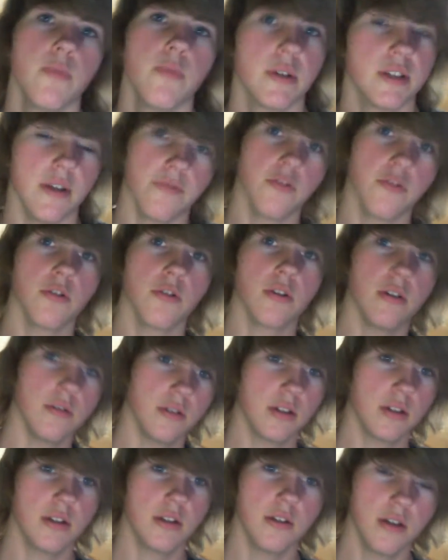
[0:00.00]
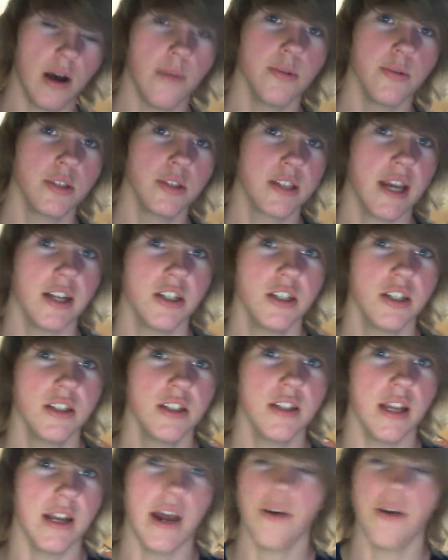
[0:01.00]
except for a couple sketches
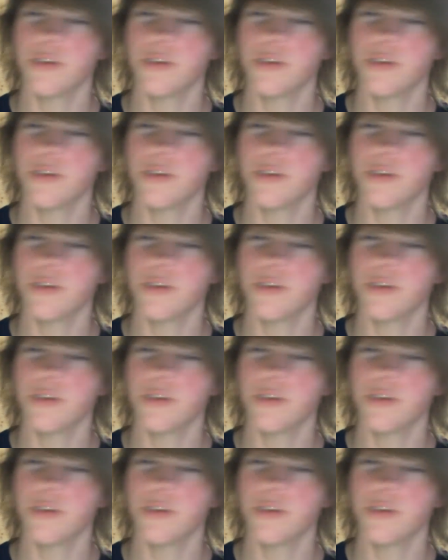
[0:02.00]
and now